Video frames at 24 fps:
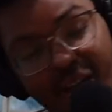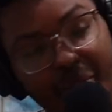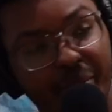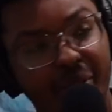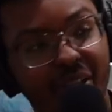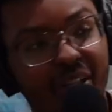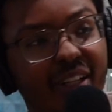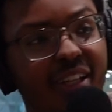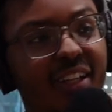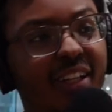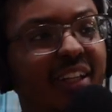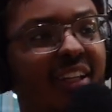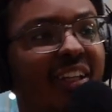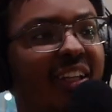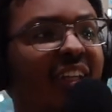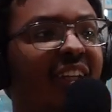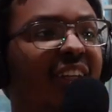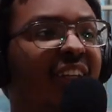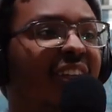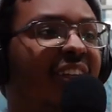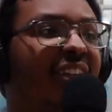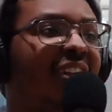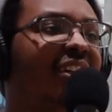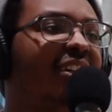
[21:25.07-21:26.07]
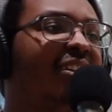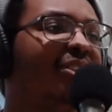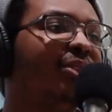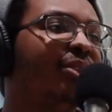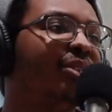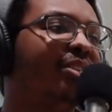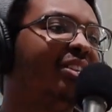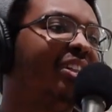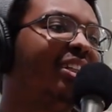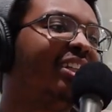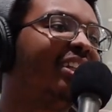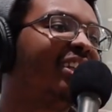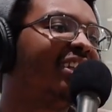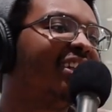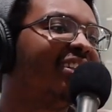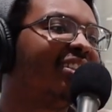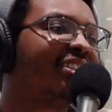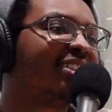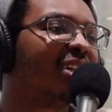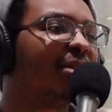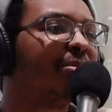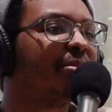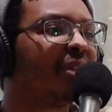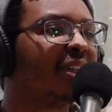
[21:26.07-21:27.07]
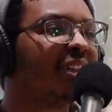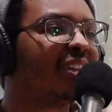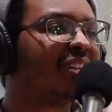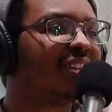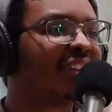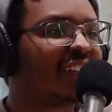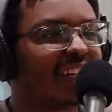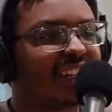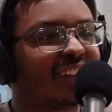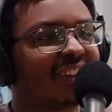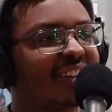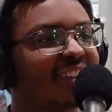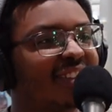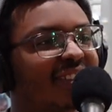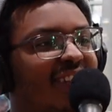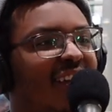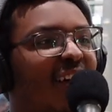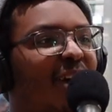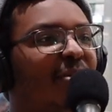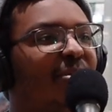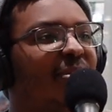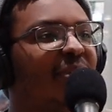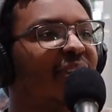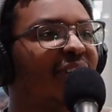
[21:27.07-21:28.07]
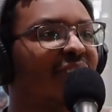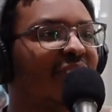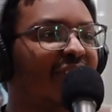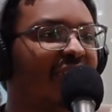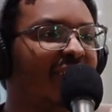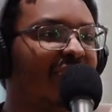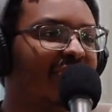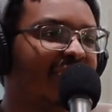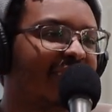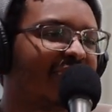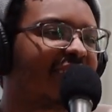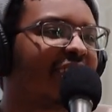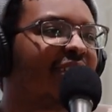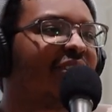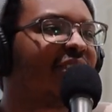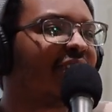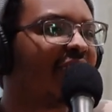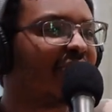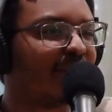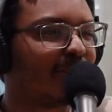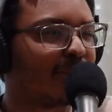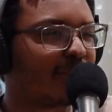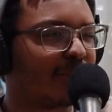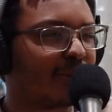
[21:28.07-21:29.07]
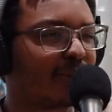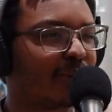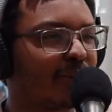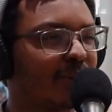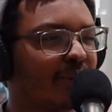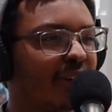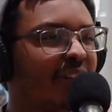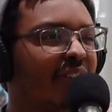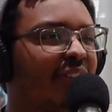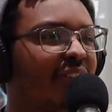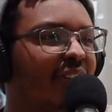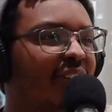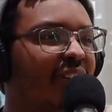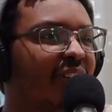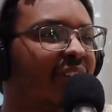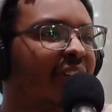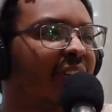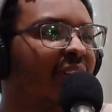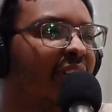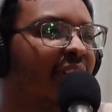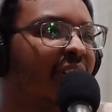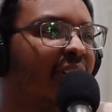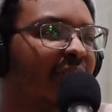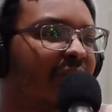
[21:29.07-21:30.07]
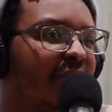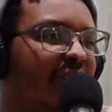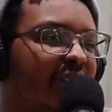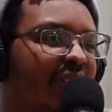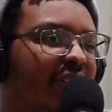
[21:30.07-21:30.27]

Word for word: well. I mean, didn't something like this happen already? The 7-Day War or whatever with